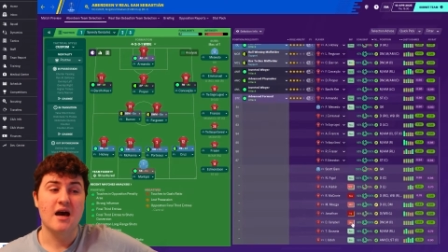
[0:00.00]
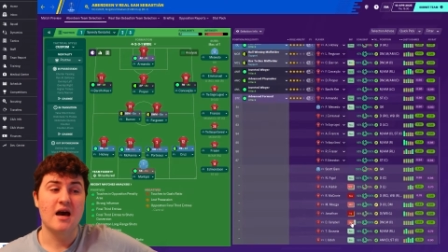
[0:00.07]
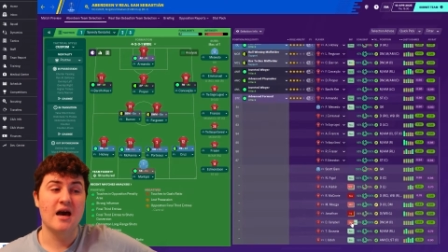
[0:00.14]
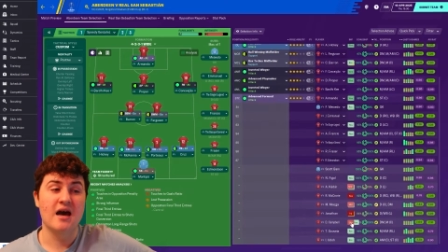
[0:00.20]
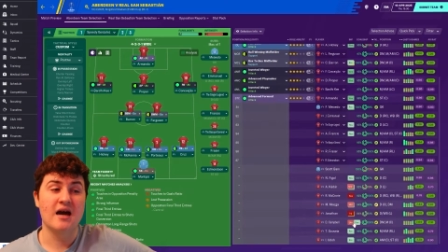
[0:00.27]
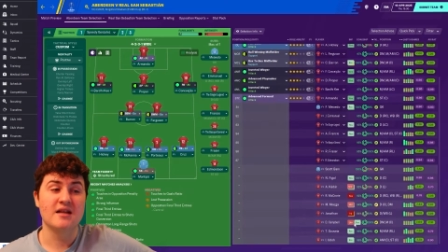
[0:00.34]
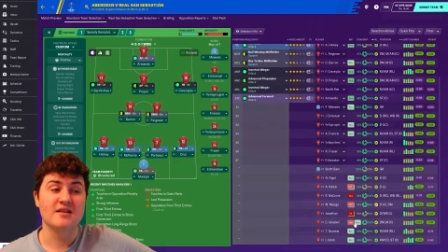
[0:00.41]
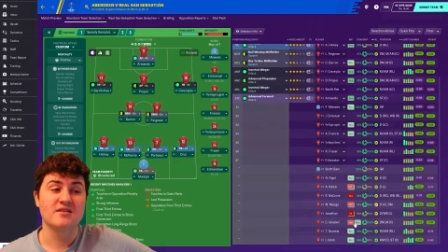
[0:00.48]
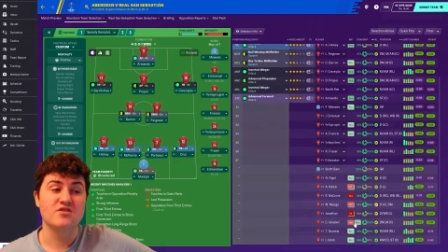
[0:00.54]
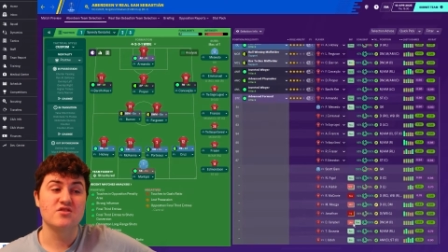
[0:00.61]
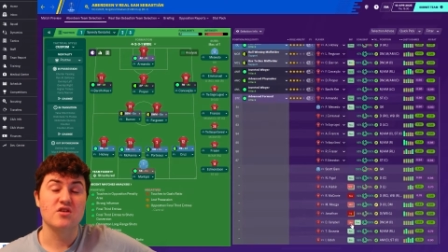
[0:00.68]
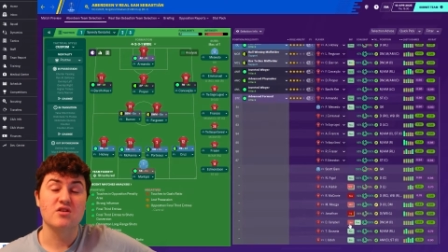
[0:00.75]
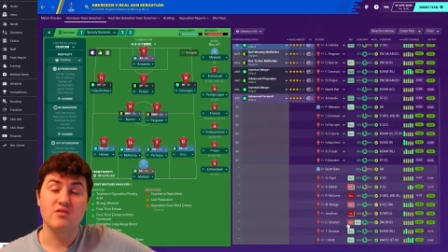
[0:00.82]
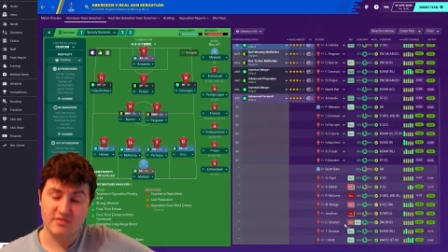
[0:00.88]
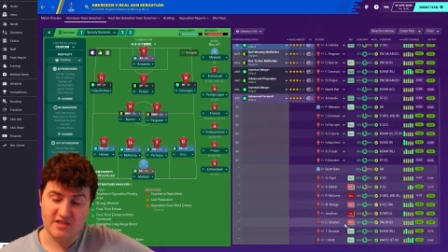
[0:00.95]
and
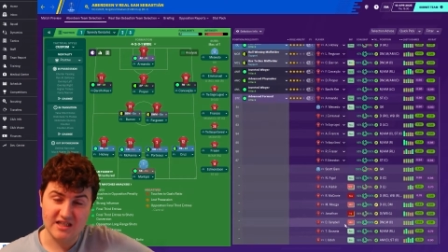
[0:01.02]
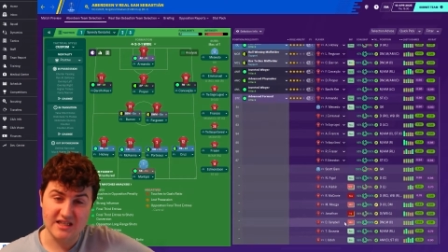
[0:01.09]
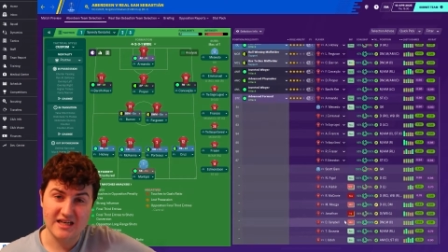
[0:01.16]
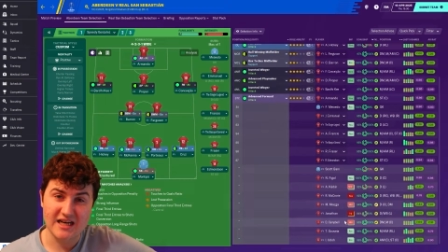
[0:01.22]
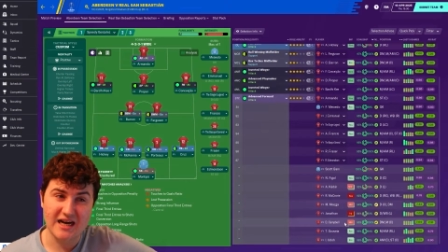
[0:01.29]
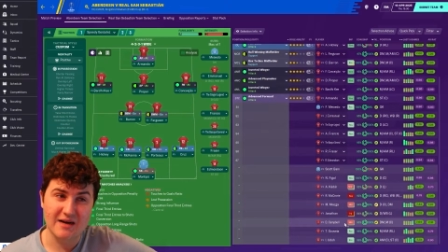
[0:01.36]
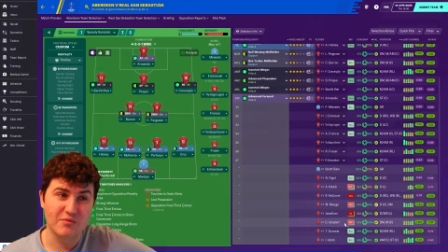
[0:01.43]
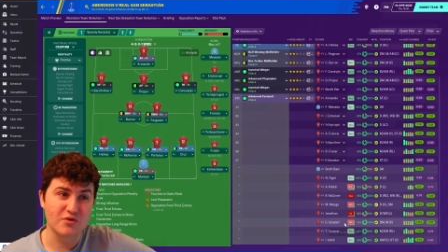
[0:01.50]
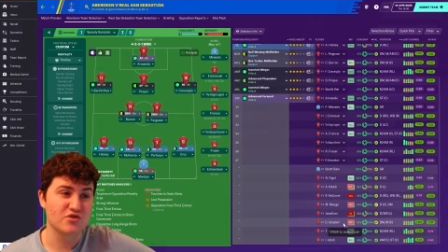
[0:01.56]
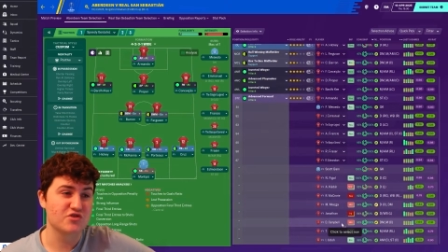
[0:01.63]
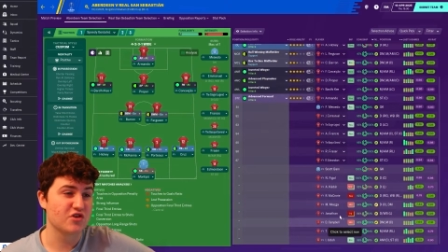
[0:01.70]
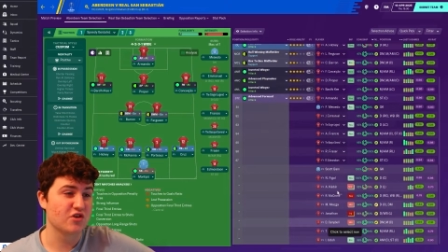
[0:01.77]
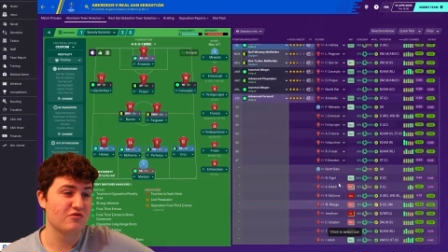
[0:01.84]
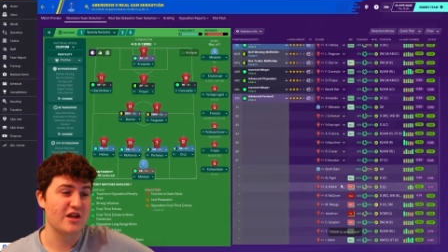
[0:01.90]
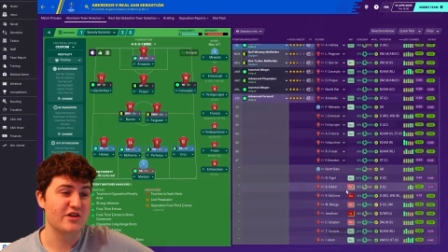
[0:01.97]
Dean Campbell's
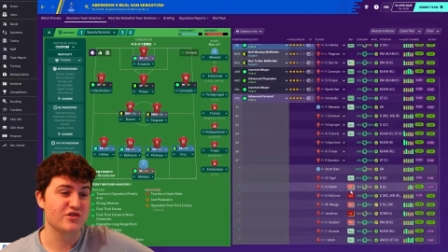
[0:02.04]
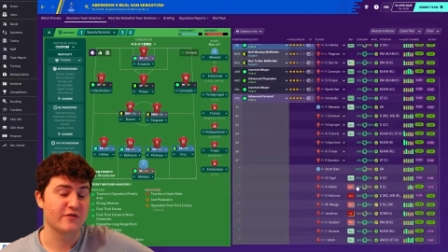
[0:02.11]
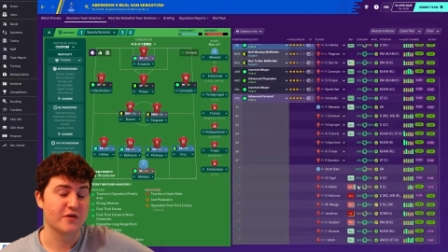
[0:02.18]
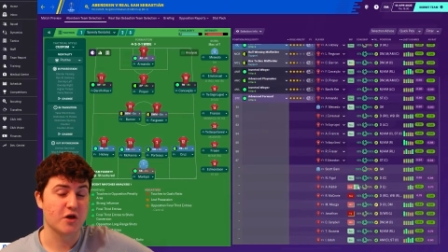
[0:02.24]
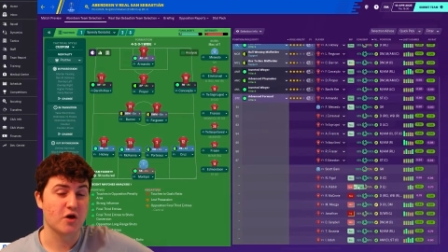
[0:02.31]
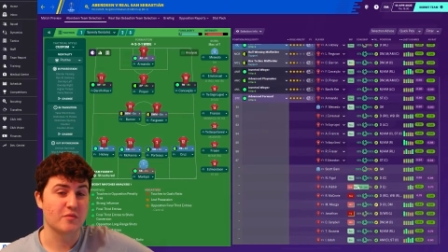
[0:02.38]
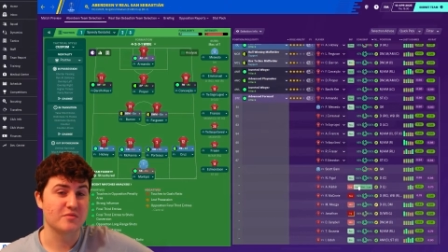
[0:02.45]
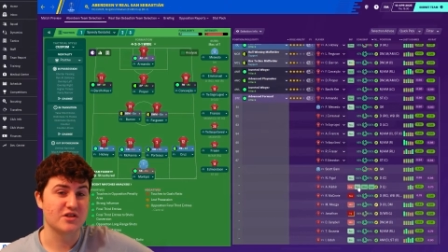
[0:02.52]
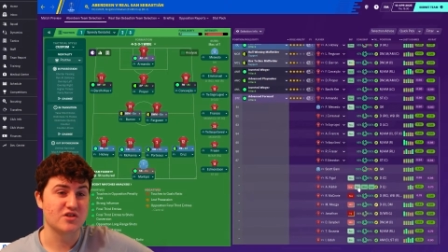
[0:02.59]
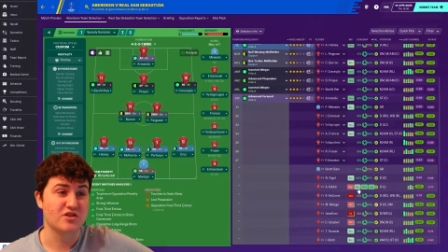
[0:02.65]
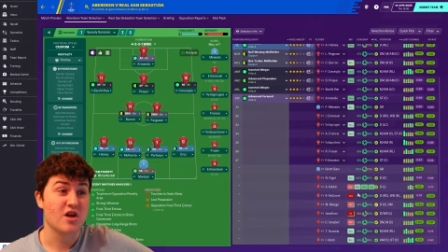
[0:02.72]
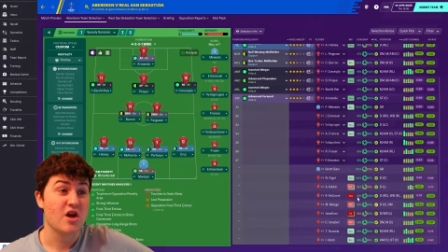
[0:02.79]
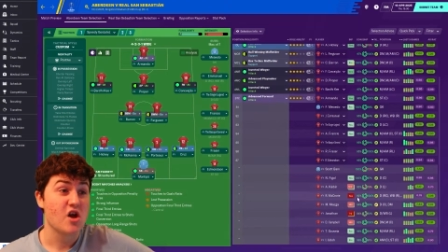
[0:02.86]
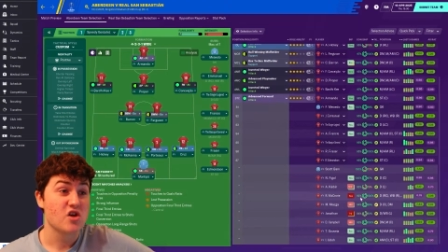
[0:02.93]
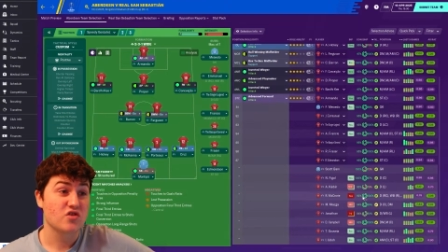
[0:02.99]
not registered for the
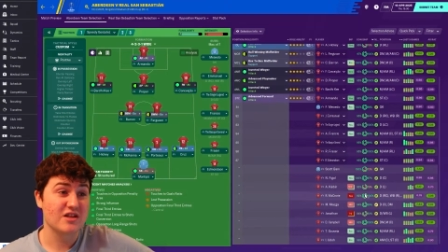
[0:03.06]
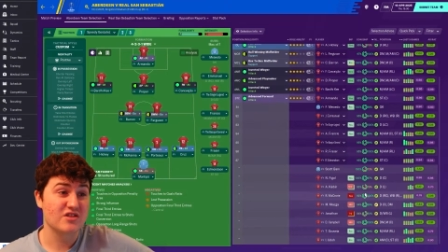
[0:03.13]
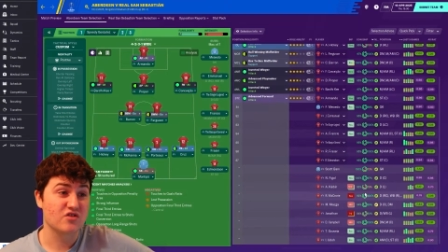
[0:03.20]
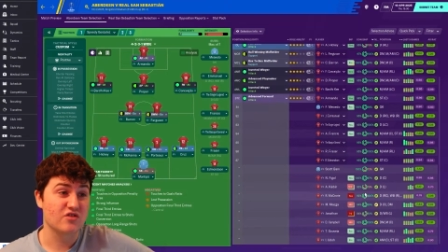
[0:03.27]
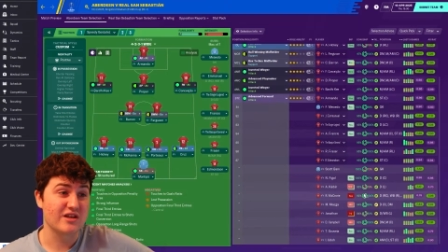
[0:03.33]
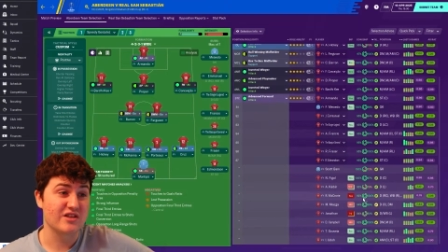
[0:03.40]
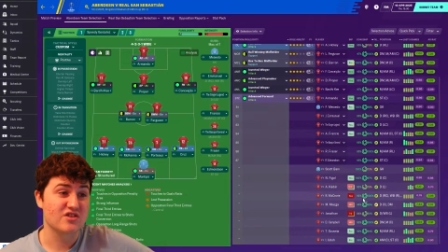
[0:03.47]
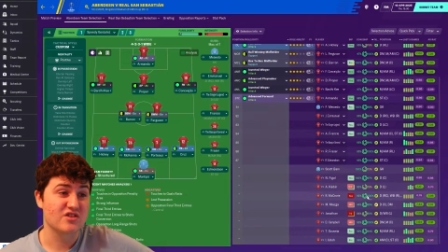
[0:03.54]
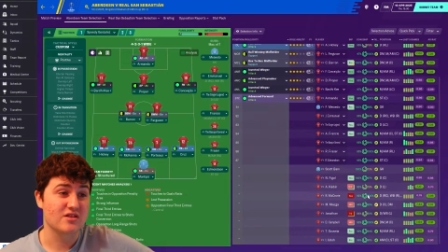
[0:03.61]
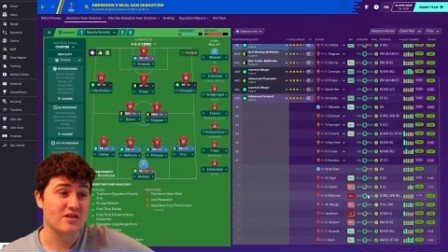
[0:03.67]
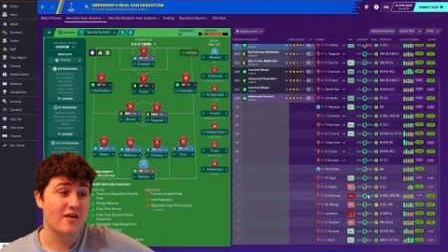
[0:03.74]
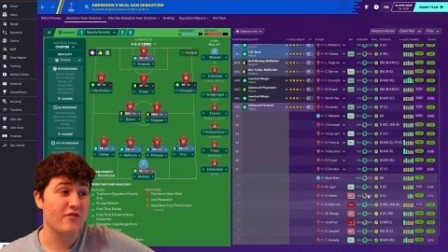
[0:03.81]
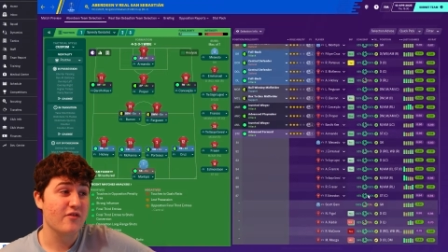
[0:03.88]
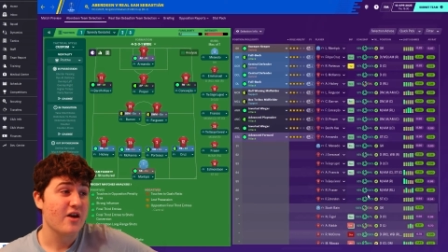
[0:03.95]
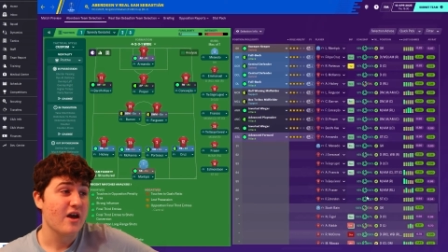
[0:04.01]
competition, so that's great
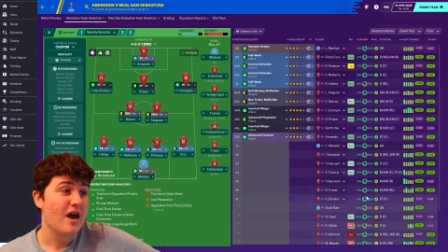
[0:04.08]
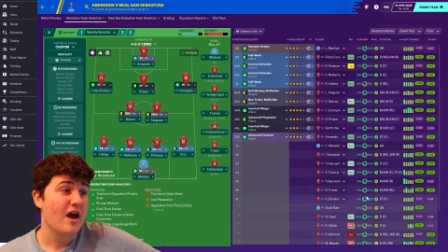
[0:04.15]
stuff.